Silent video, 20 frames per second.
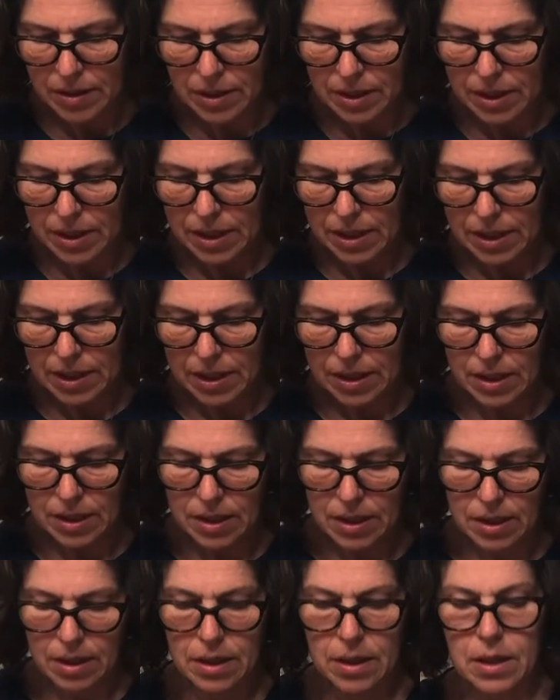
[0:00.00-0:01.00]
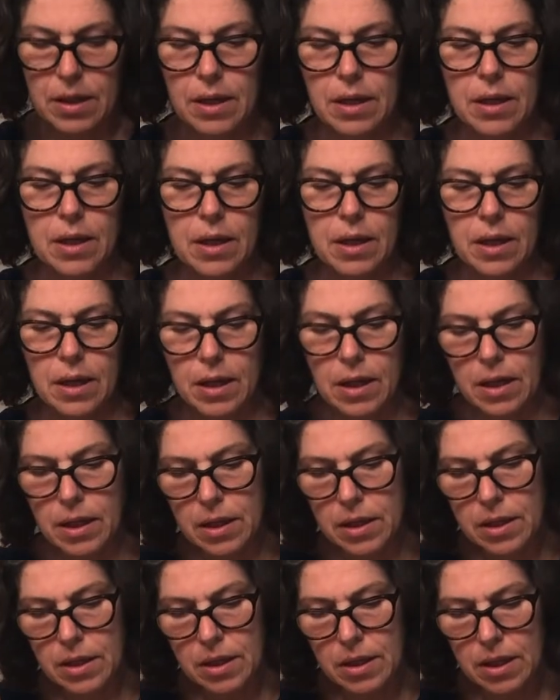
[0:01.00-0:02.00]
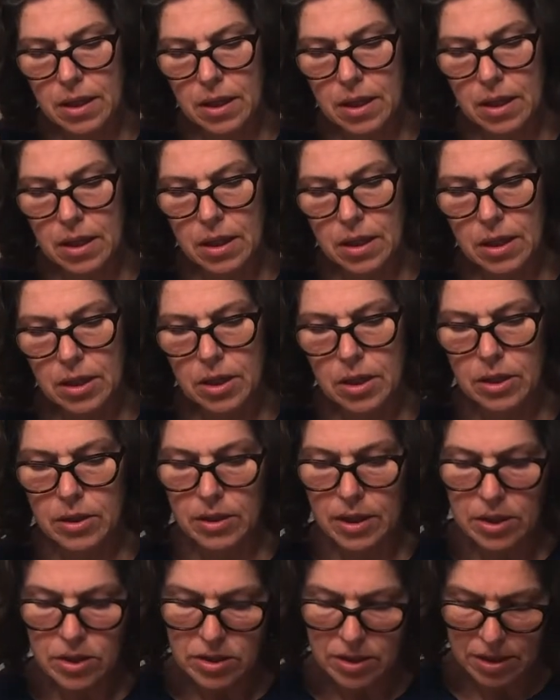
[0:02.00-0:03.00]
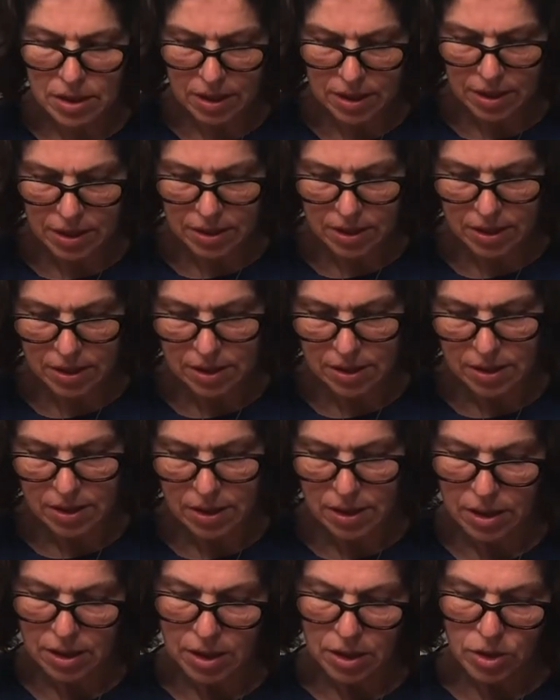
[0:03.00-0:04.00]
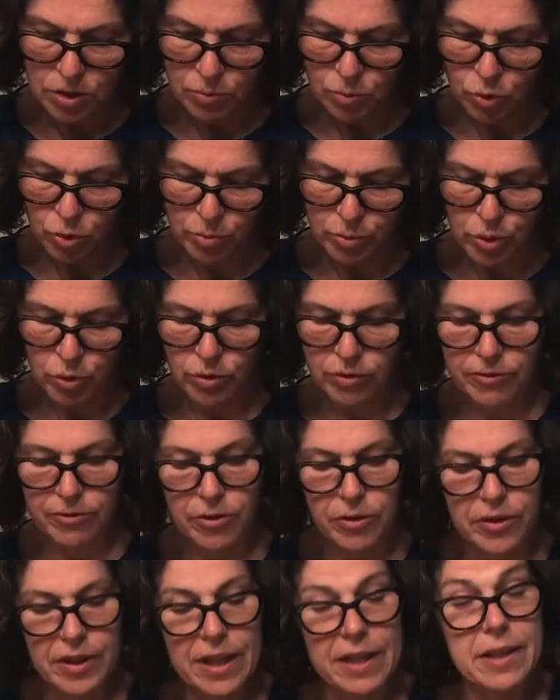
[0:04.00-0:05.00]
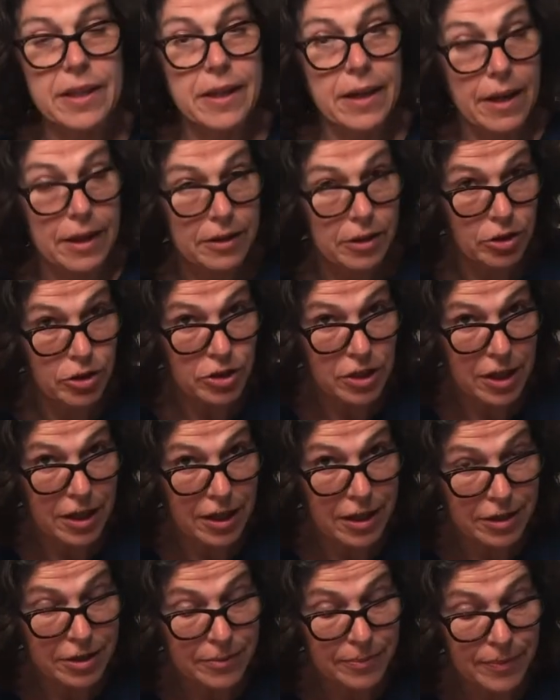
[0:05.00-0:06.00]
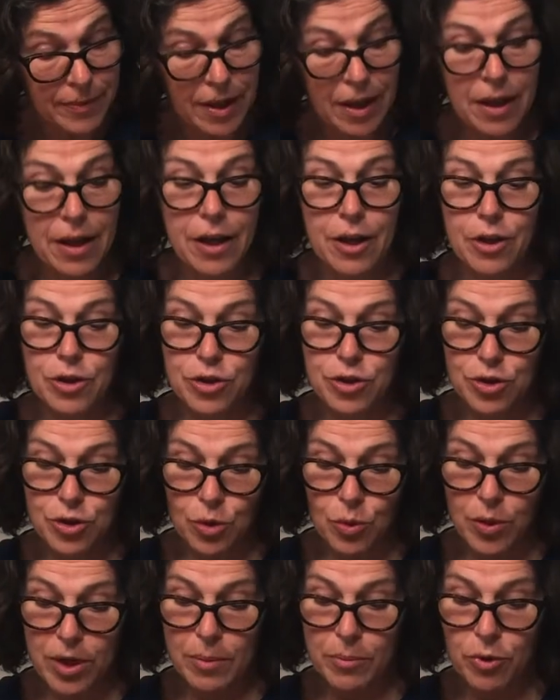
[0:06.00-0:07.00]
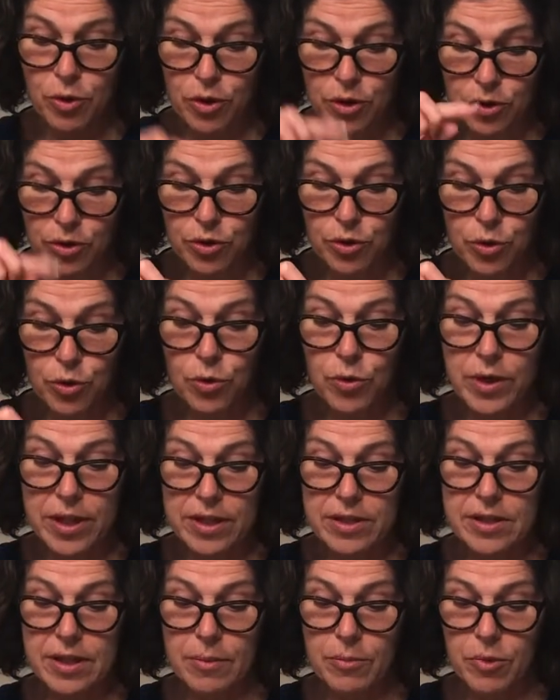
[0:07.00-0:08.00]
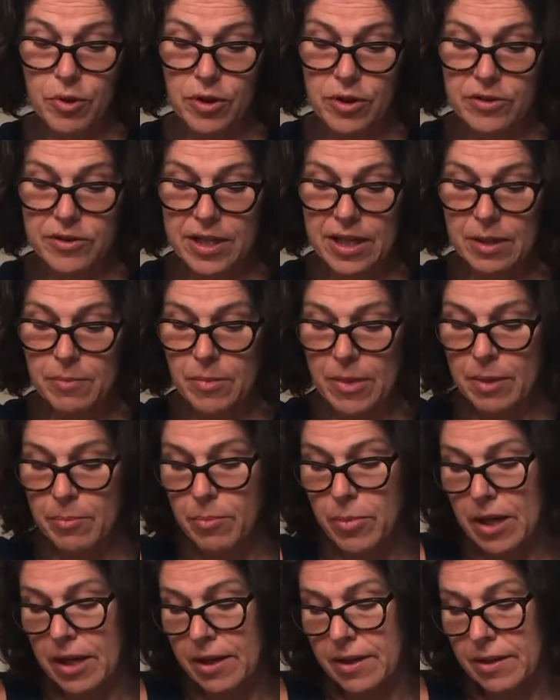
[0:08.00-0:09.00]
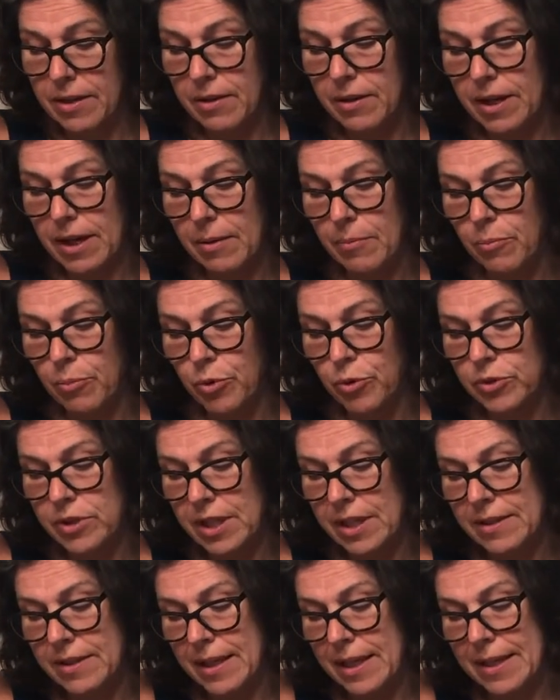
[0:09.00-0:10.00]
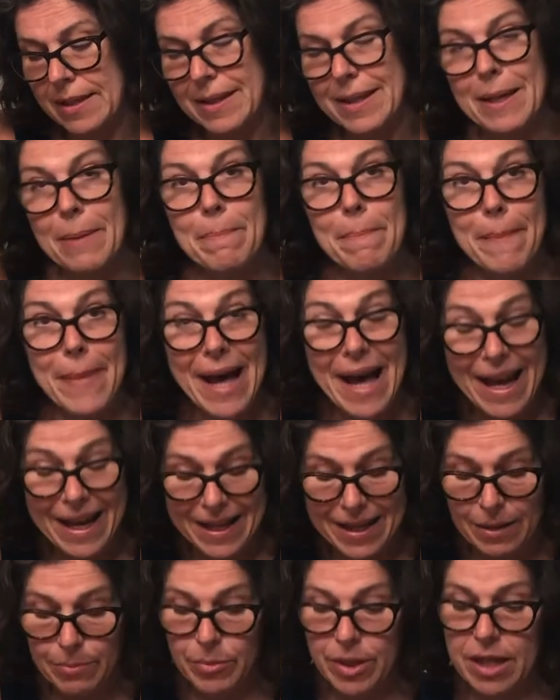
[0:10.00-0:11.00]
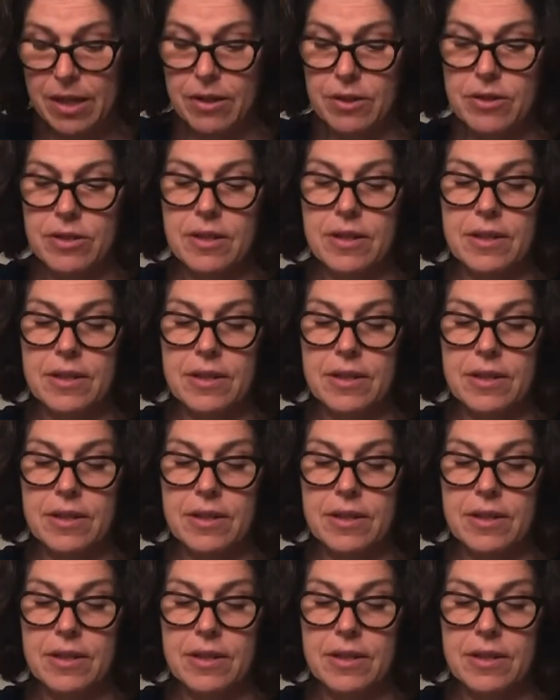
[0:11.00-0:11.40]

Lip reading: And I think this side is more beautiful than the other side. So what I'm going to do is I'm going to take my binder and put that in the back, because